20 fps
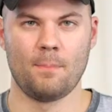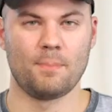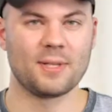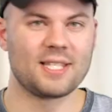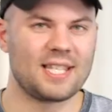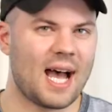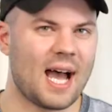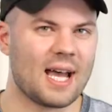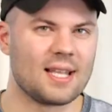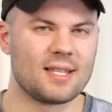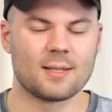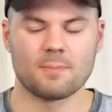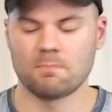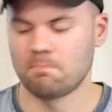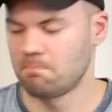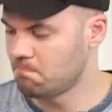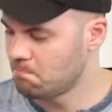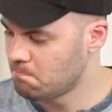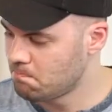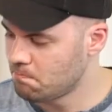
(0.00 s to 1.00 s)
Besides,
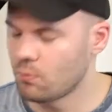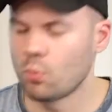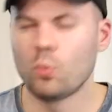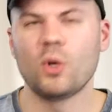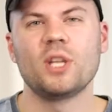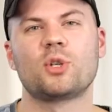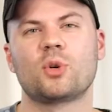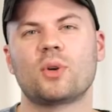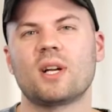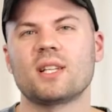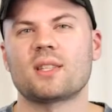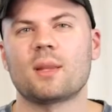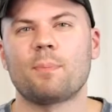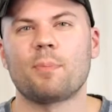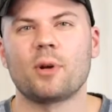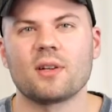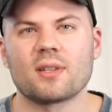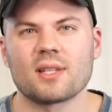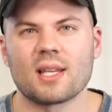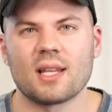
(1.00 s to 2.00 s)
we trust the
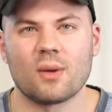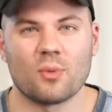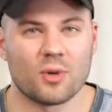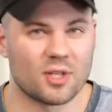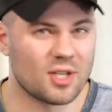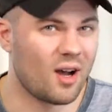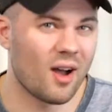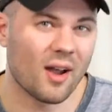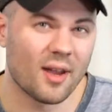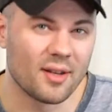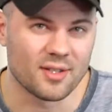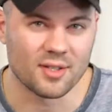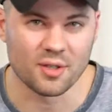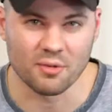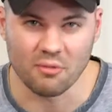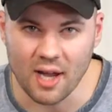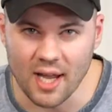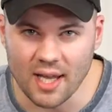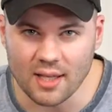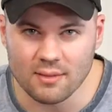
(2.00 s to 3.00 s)
person that we're talking to,
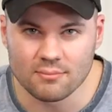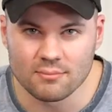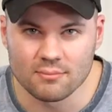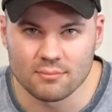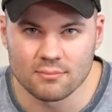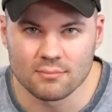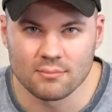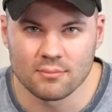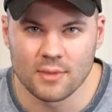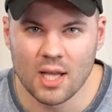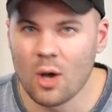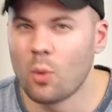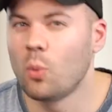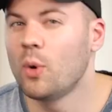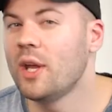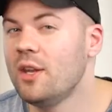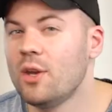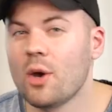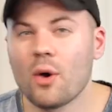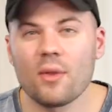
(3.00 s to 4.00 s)
right?
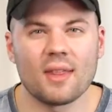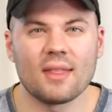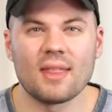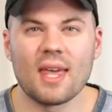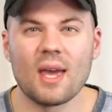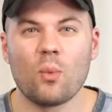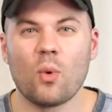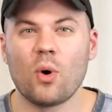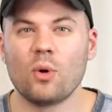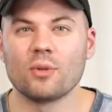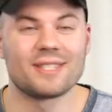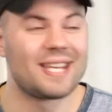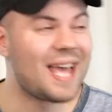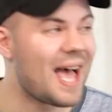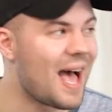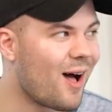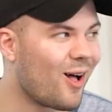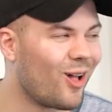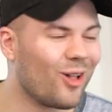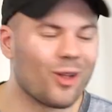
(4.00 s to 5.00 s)
We know that they won't
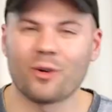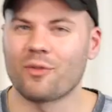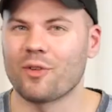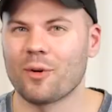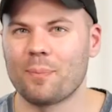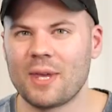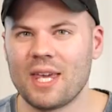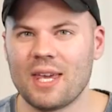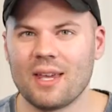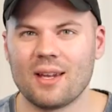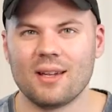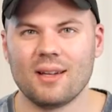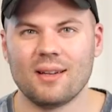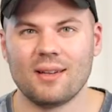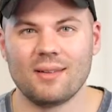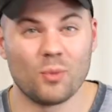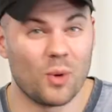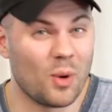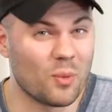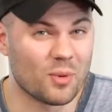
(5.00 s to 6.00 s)
tell or repeat
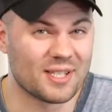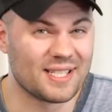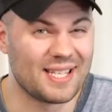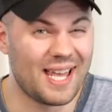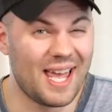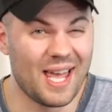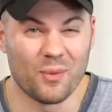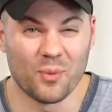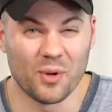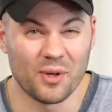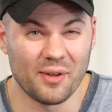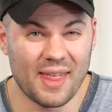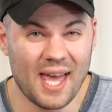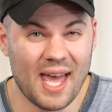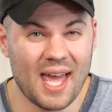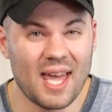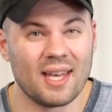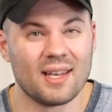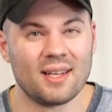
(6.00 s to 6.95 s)
what we're saying, will they?